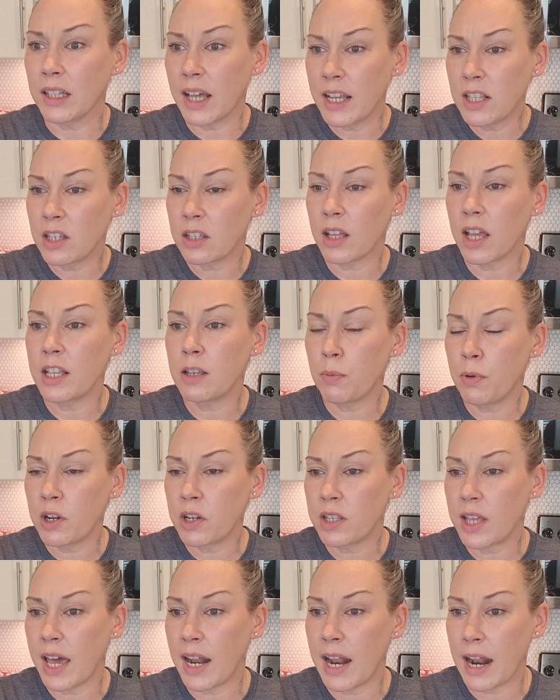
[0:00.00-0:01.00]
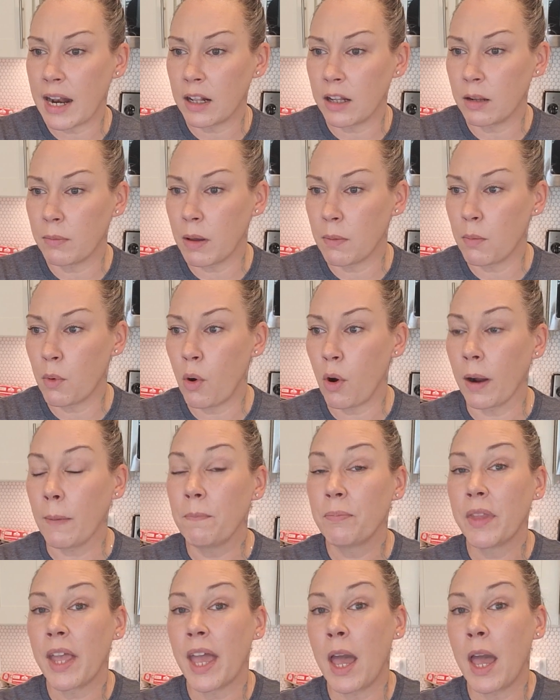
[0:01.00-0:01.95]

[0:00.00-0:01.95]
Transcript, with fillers: Let's let's push that out a little bit more."